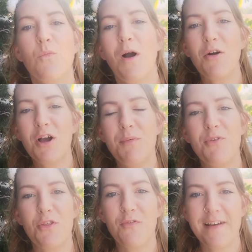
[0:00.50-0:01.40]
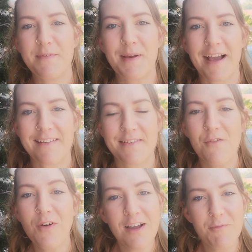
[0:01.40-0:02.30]
Welcome to the Facebook Ads
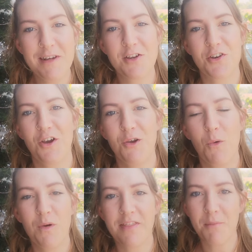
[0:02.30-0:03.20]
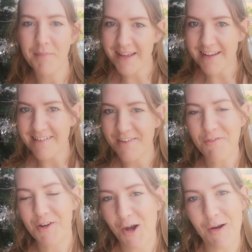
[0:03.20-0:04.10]
5-minute show with me,
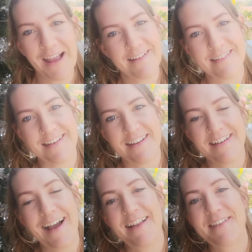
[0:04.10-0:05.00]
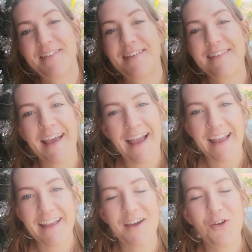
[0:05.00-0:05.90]
Sophie Nicole Casey, and today,